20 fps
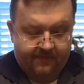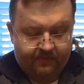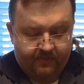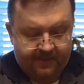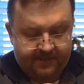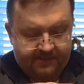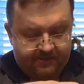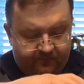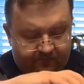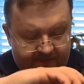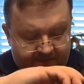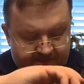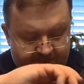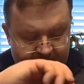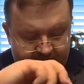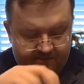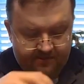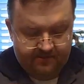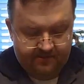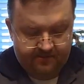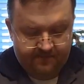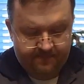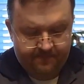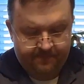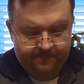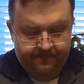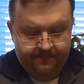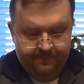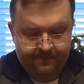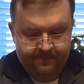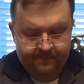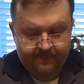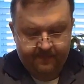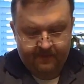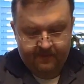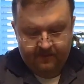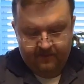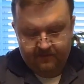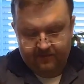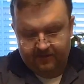plates facing the
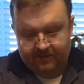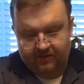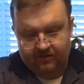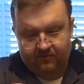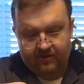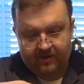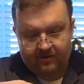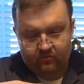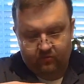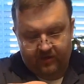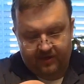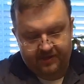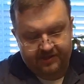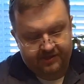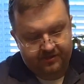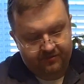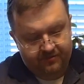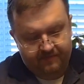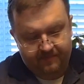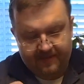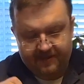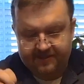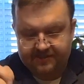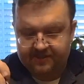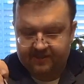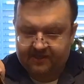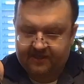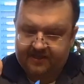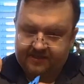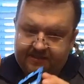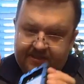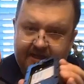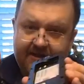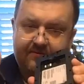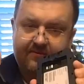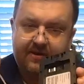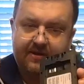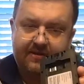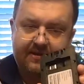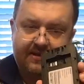correct way, so it makes the
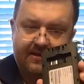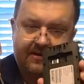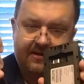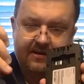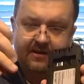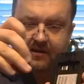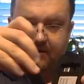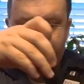contact right there